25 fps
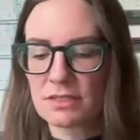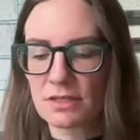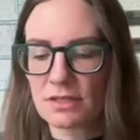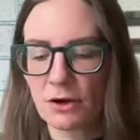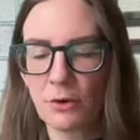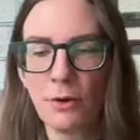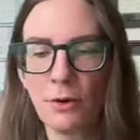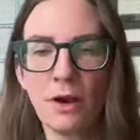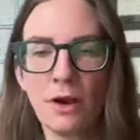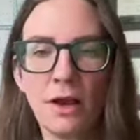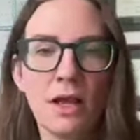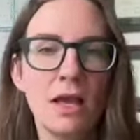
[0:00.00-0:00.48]

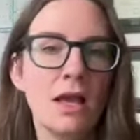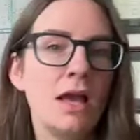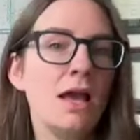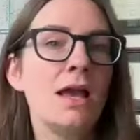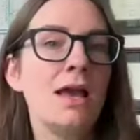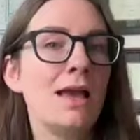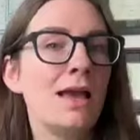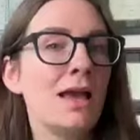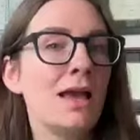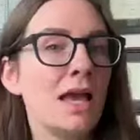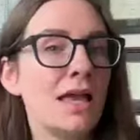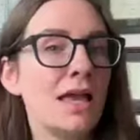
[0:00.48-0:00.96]
So
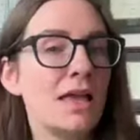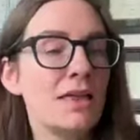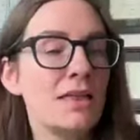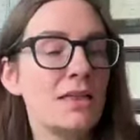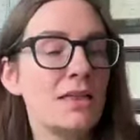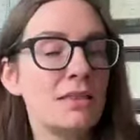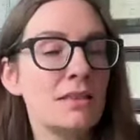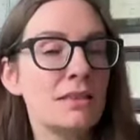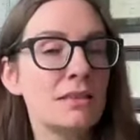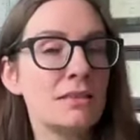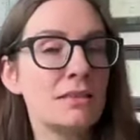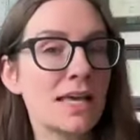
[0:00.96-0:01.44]

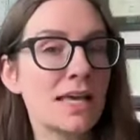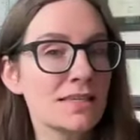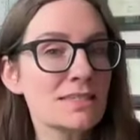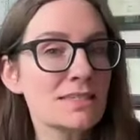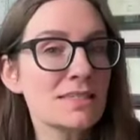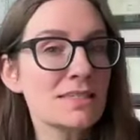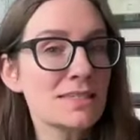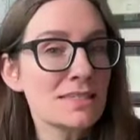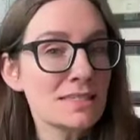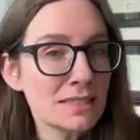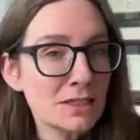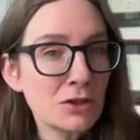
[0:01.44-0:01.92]

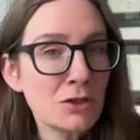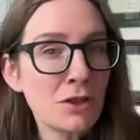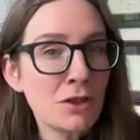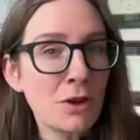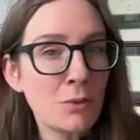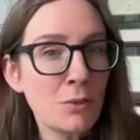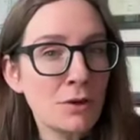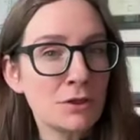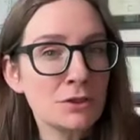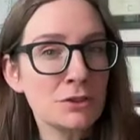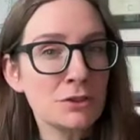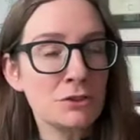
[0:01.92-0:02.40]
that's a skill
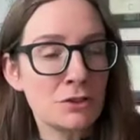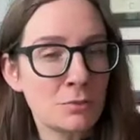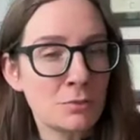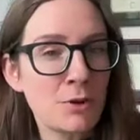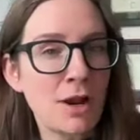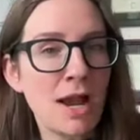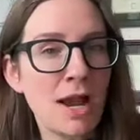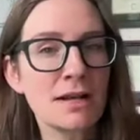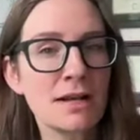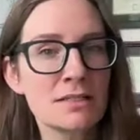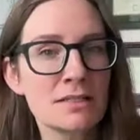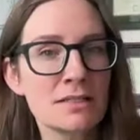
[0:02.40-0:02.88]
I want you to
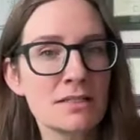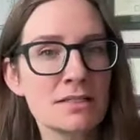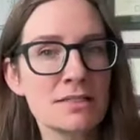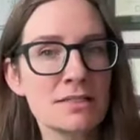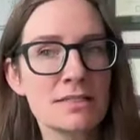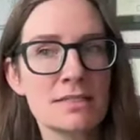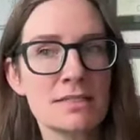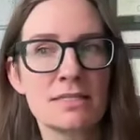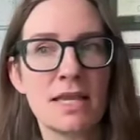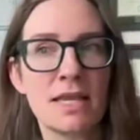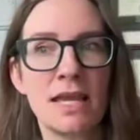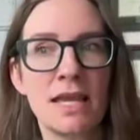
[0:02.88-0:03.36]

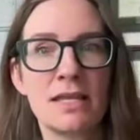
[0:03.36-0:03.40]
practice,